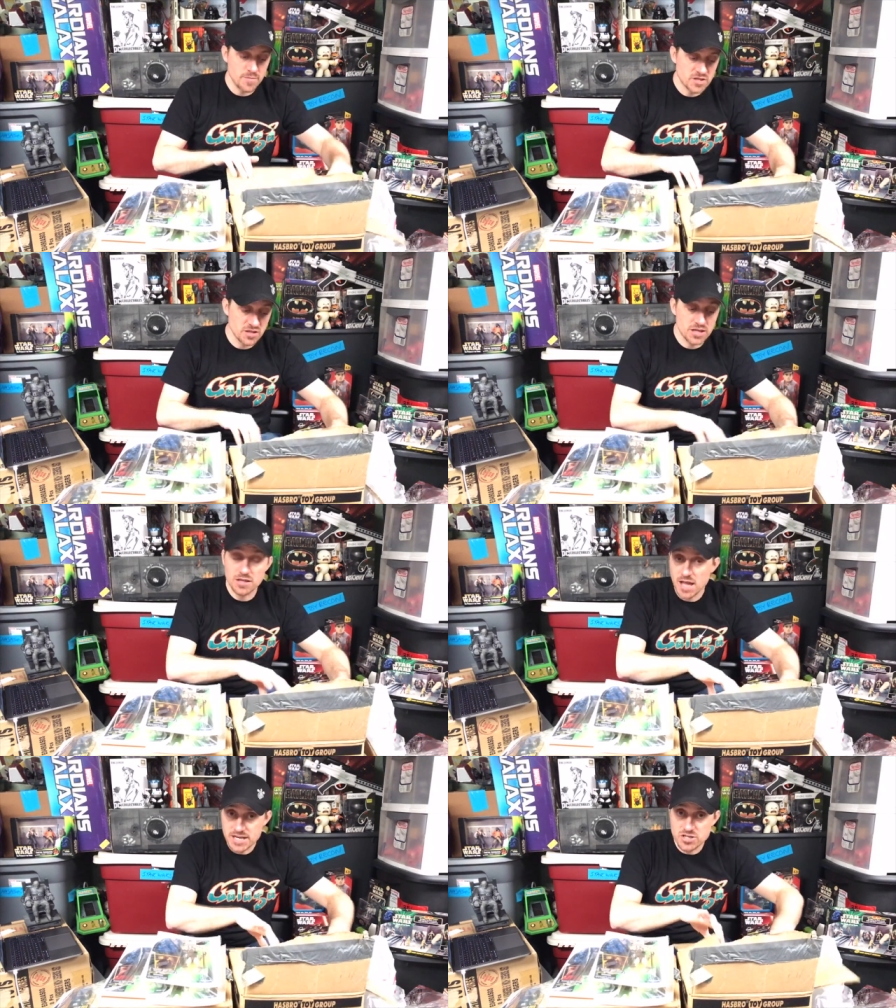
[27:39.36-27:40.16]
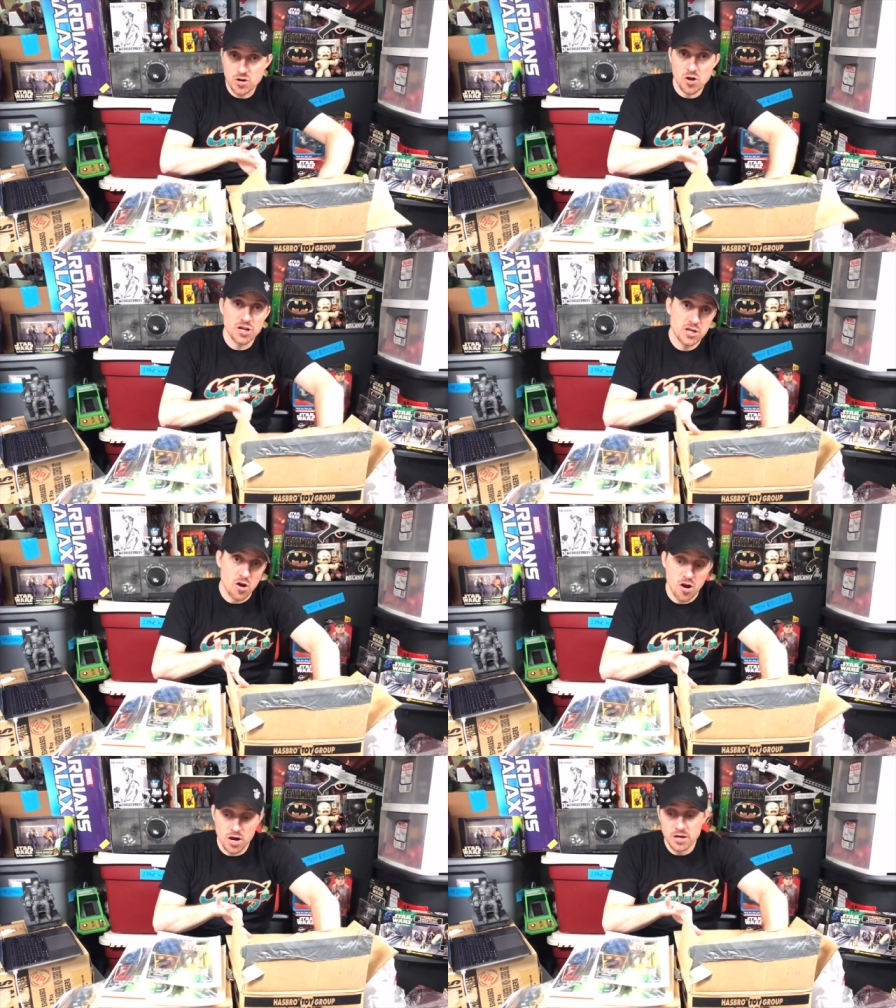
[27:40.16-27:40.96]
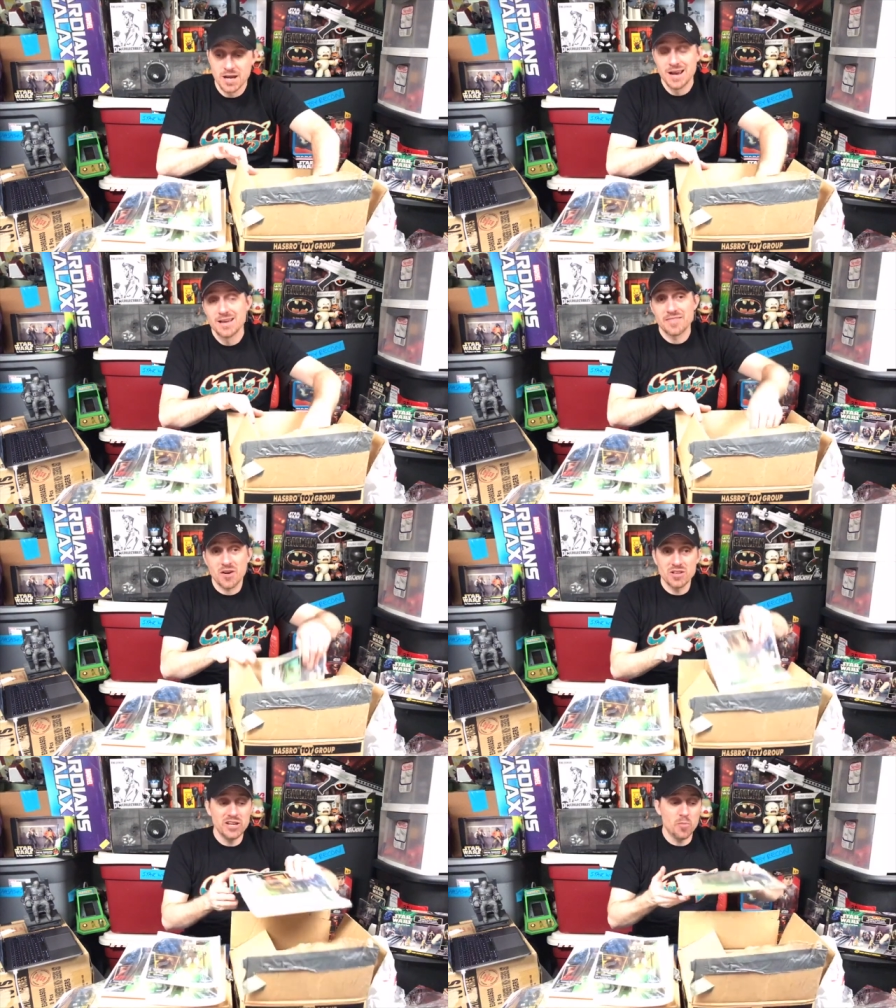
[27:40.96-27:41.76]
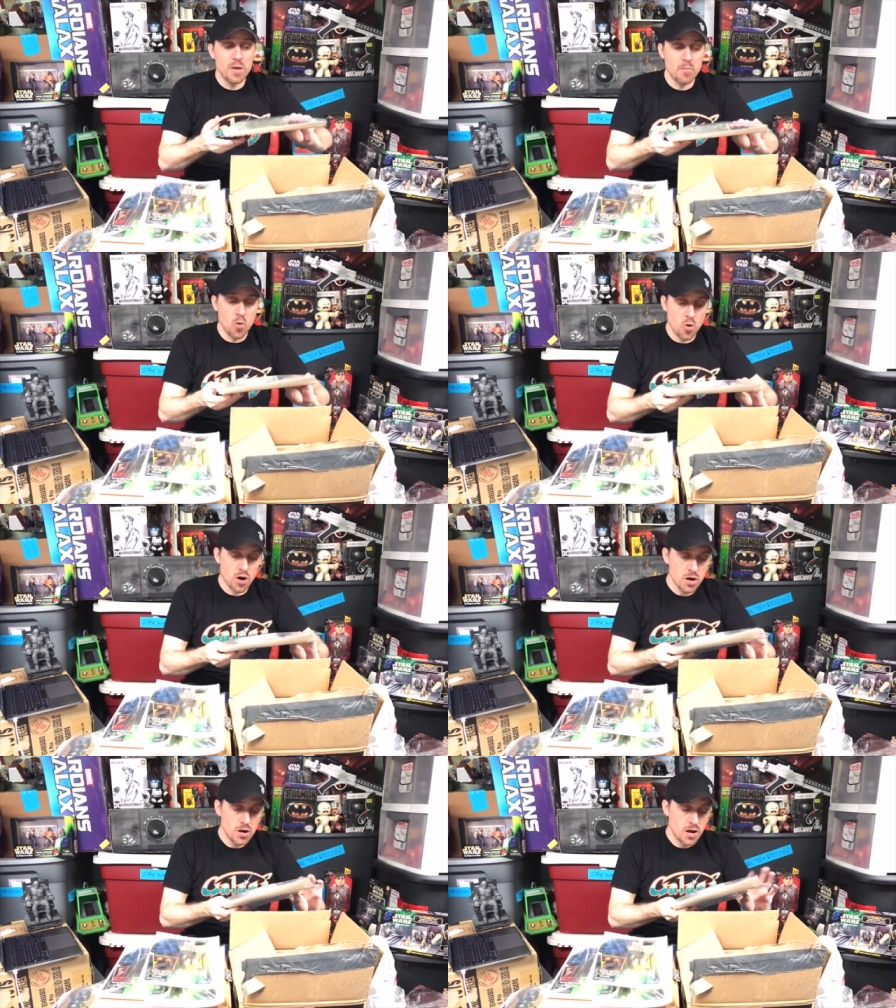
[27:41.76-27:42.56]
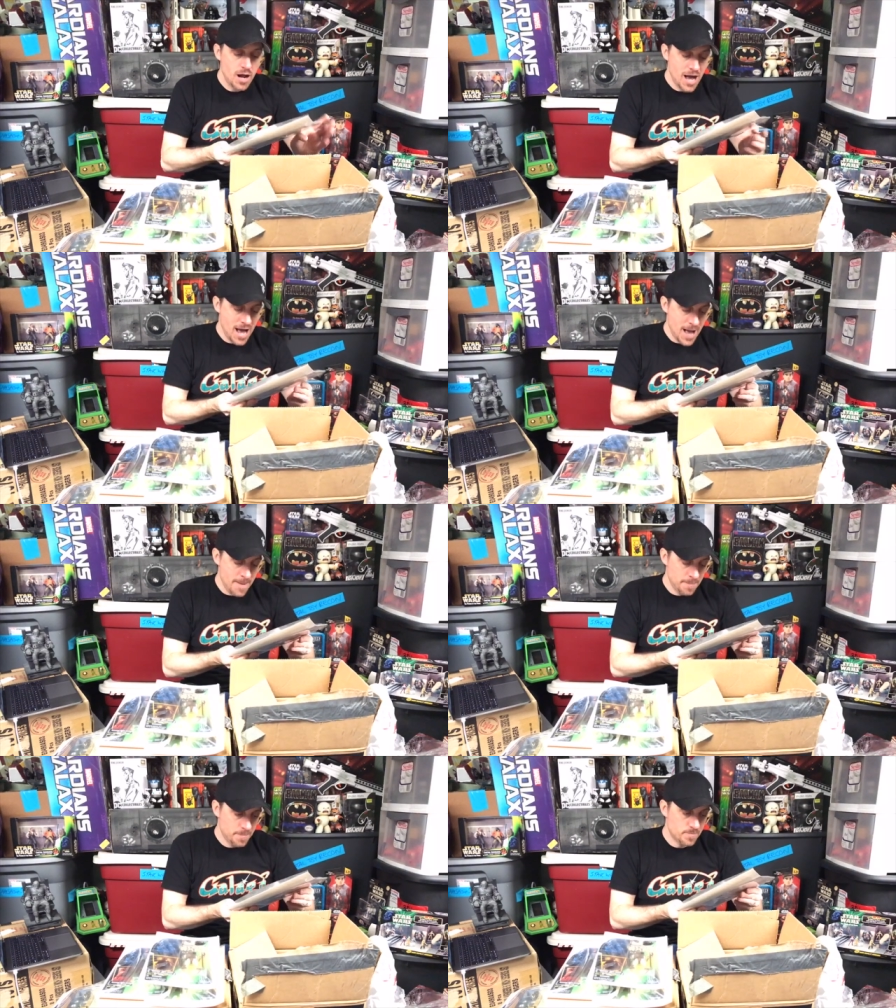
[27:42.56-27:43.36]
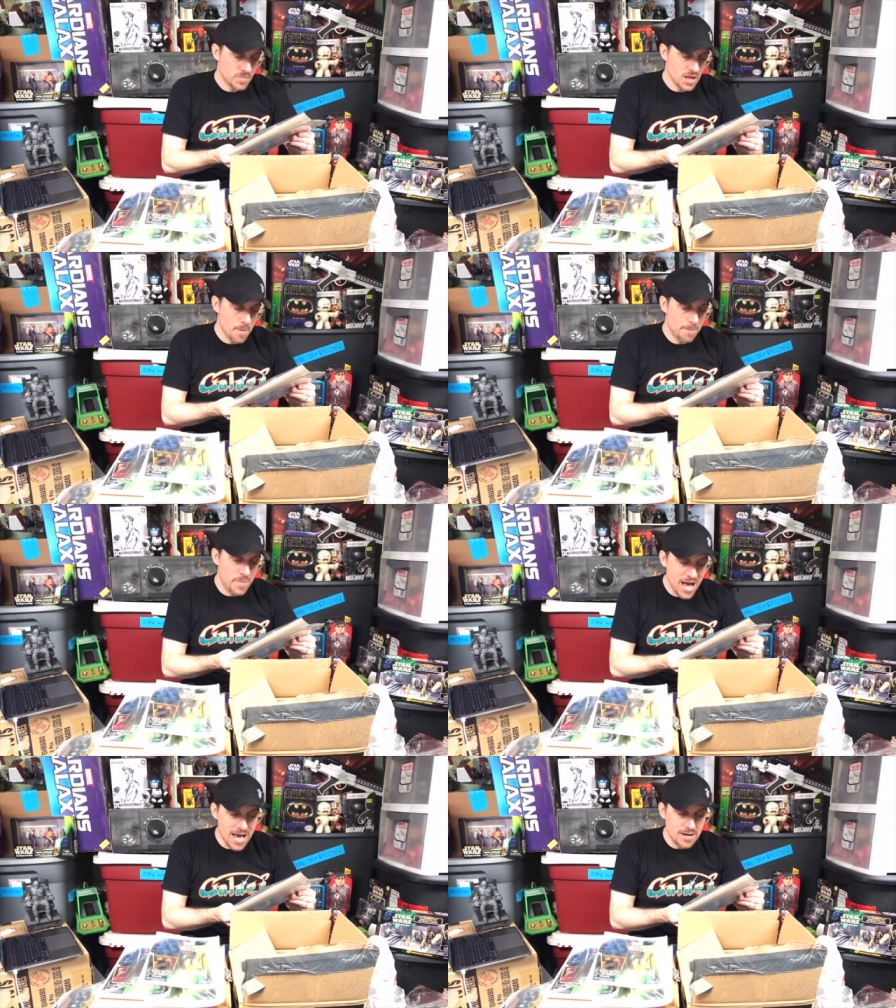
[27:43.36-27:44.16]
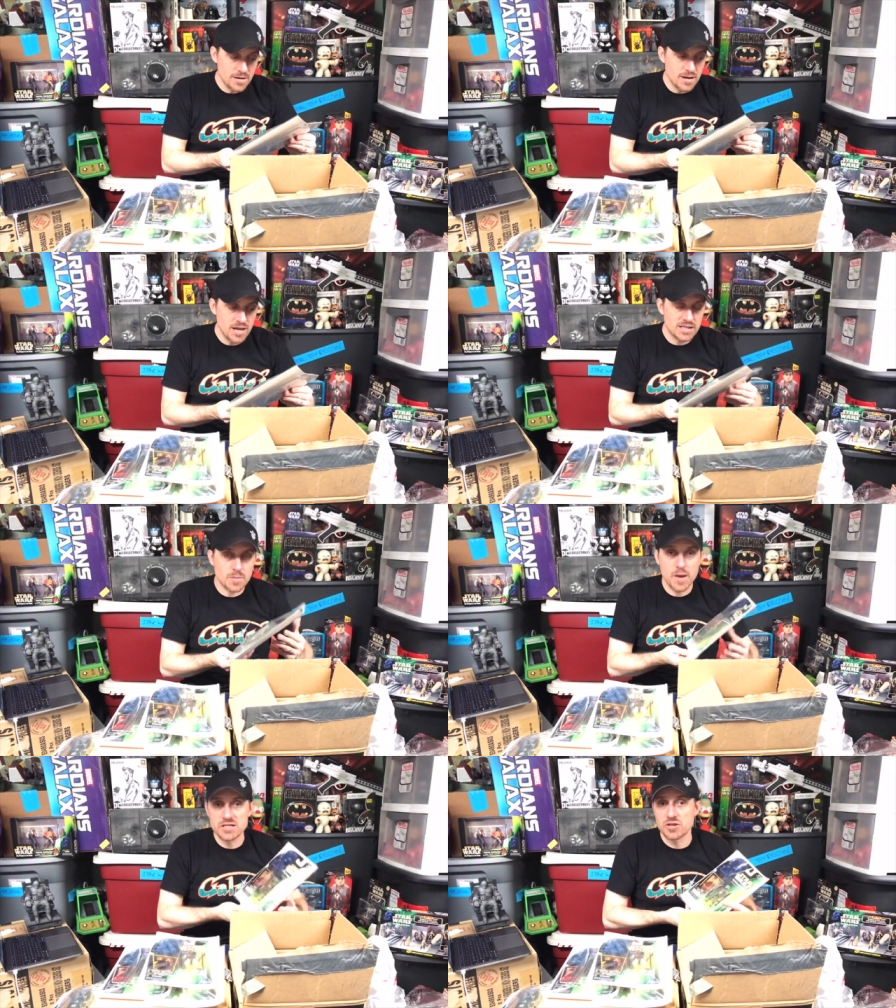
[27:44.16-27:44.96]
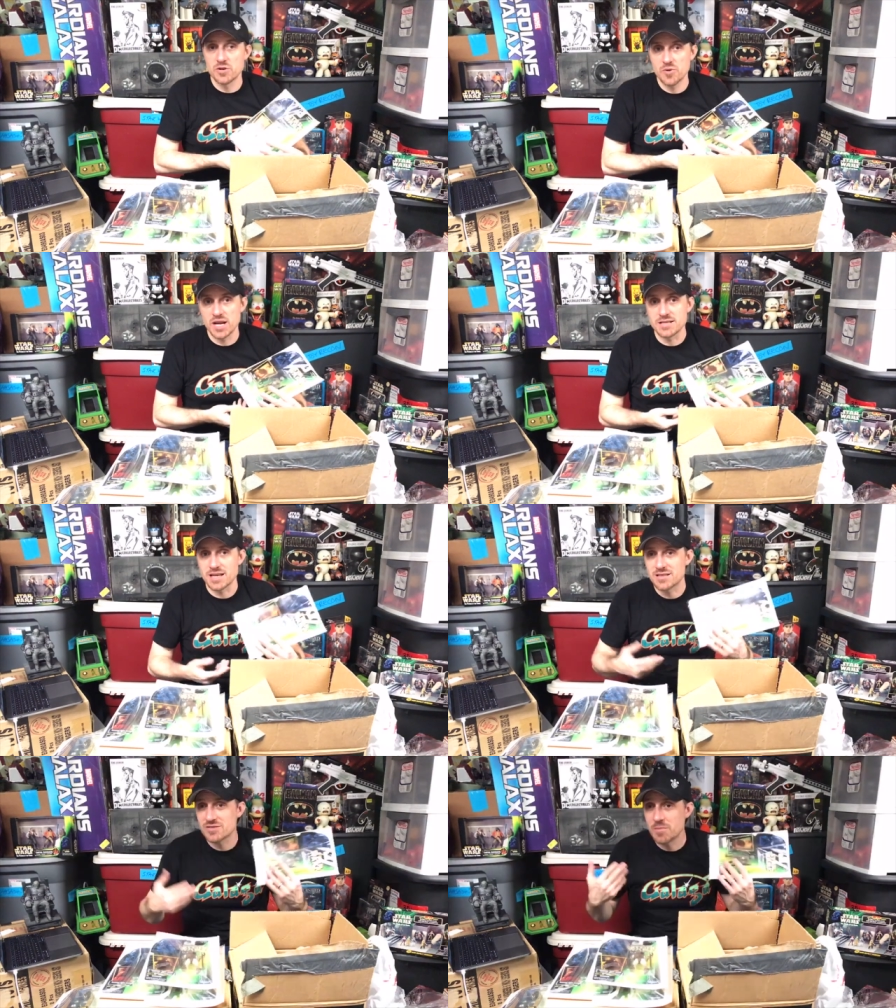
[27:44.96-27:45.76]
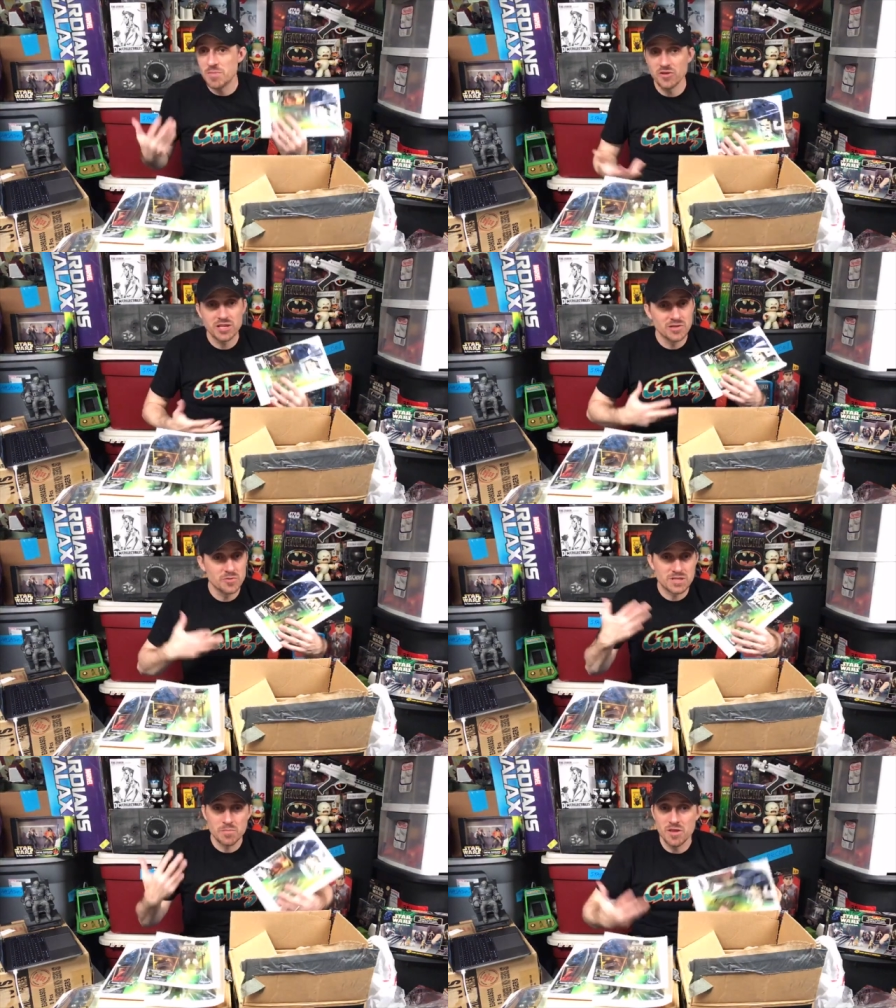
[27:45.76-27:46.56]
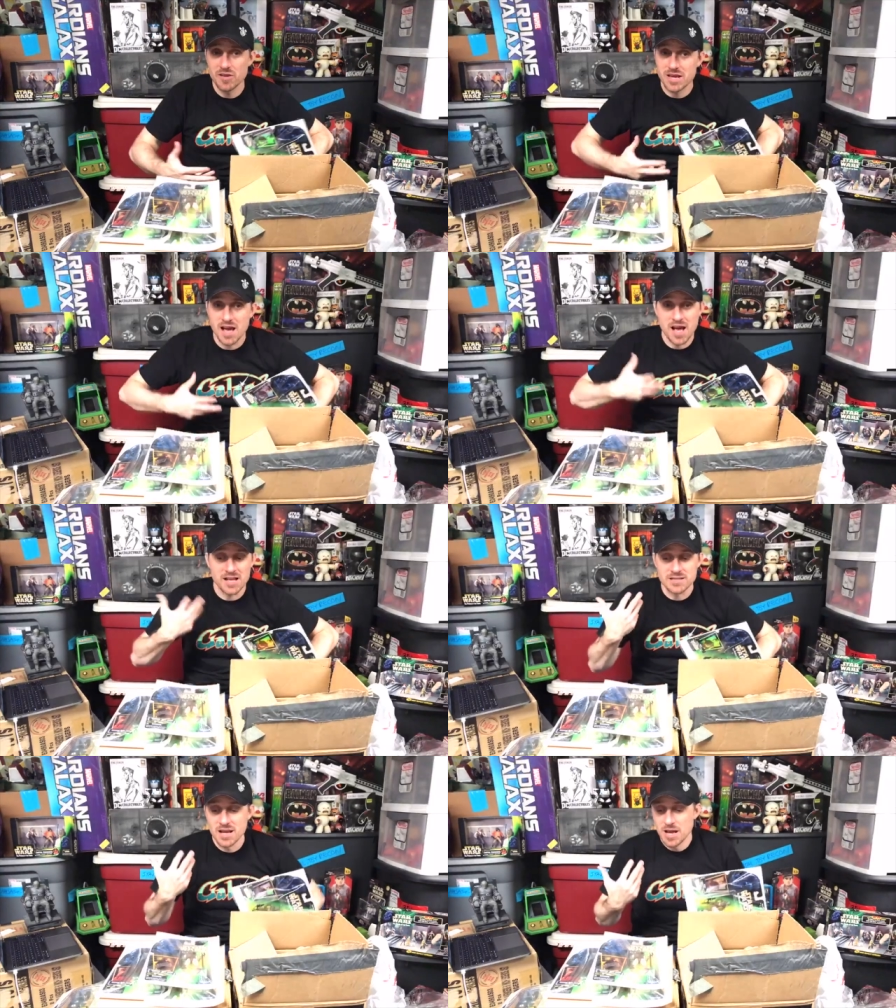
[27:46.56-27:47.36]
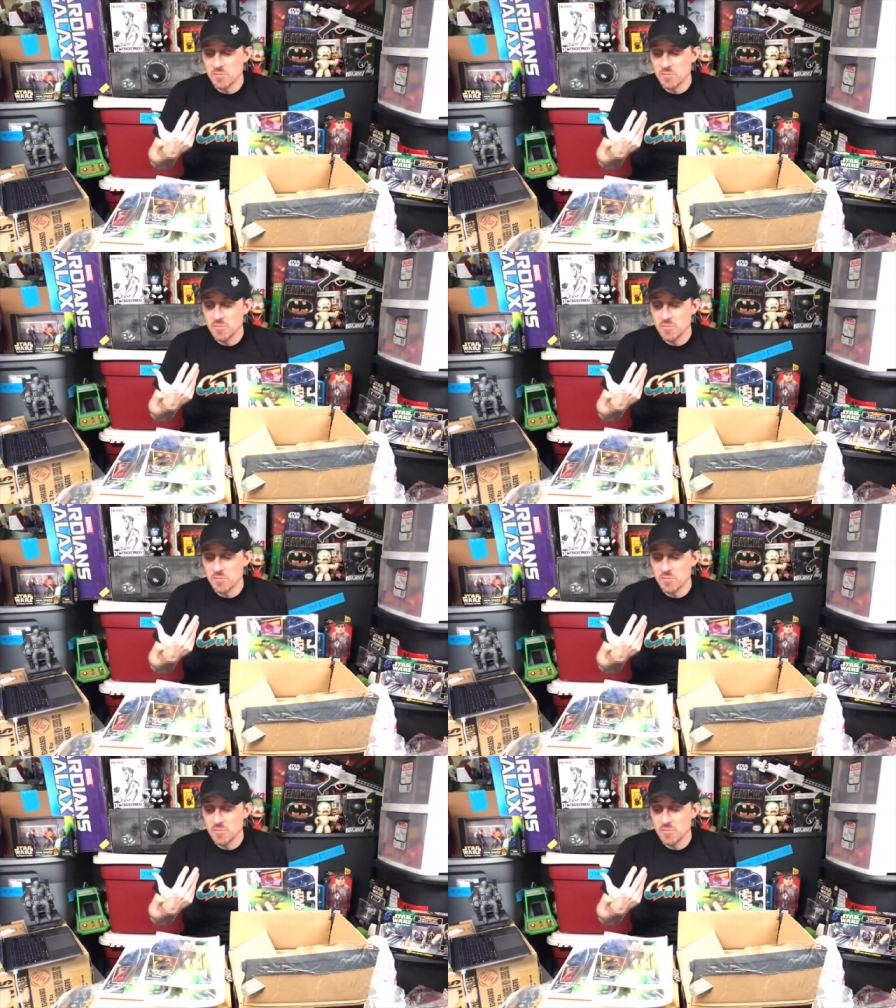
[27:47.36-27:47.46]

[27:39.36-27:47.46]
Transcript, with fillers: To the collector on a card, they're a little bit more, but it depends on who it is. Like, there's a million Lukes, a million Hans.